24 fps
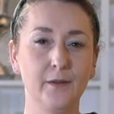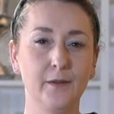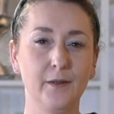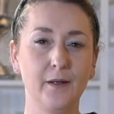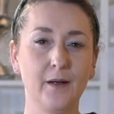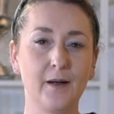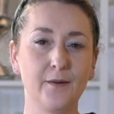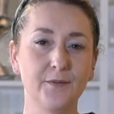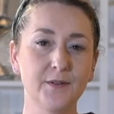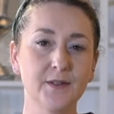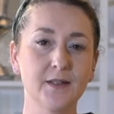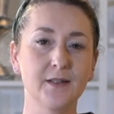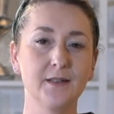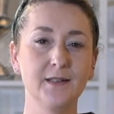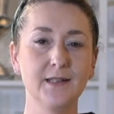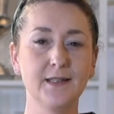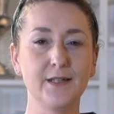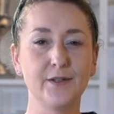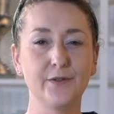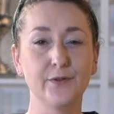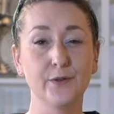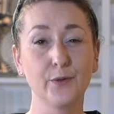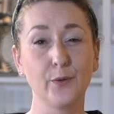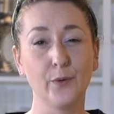you have to
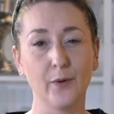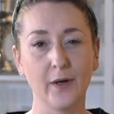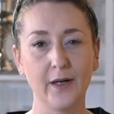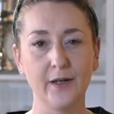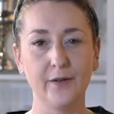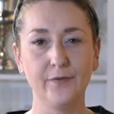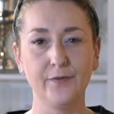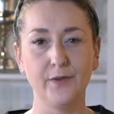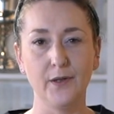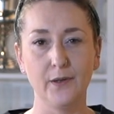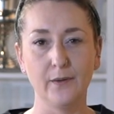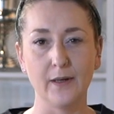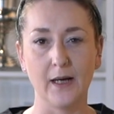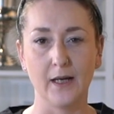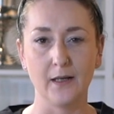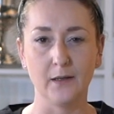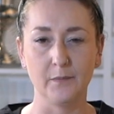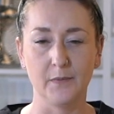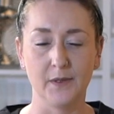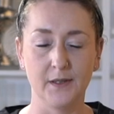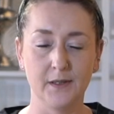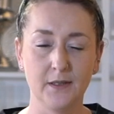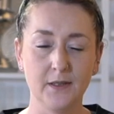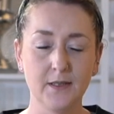consider quite a few
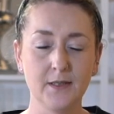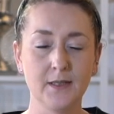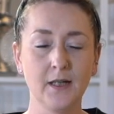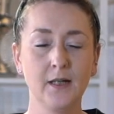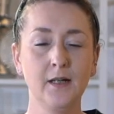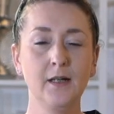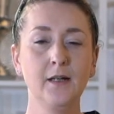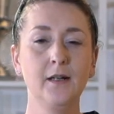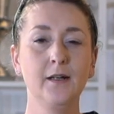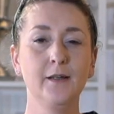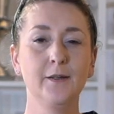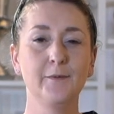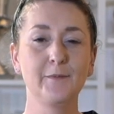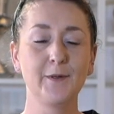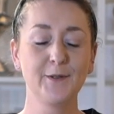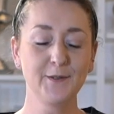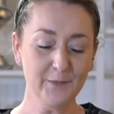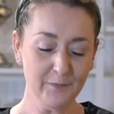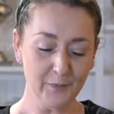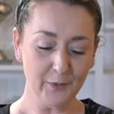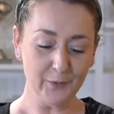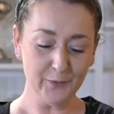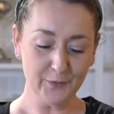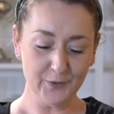elements. The most
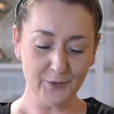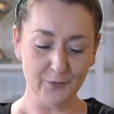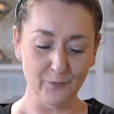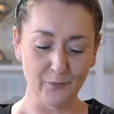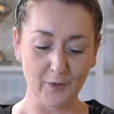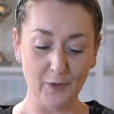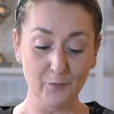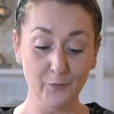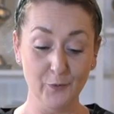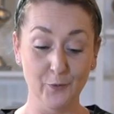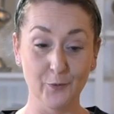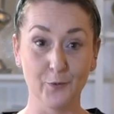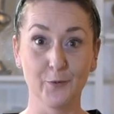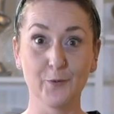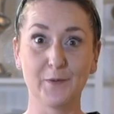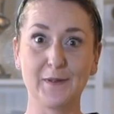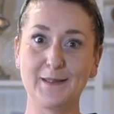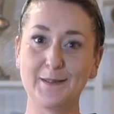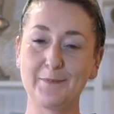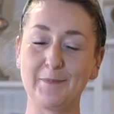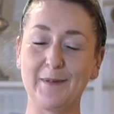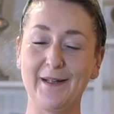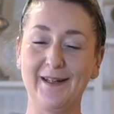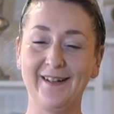important one will
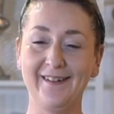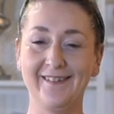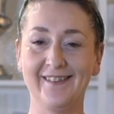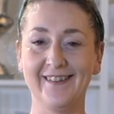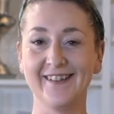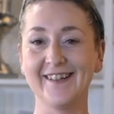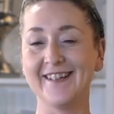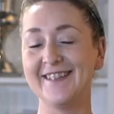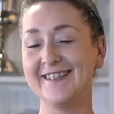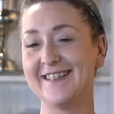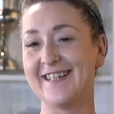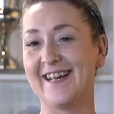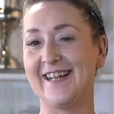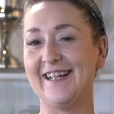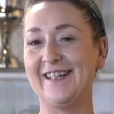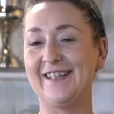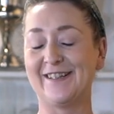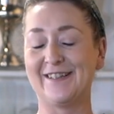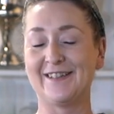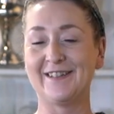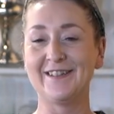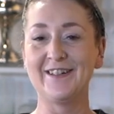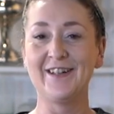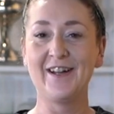always be the
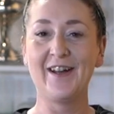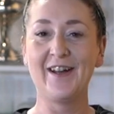container.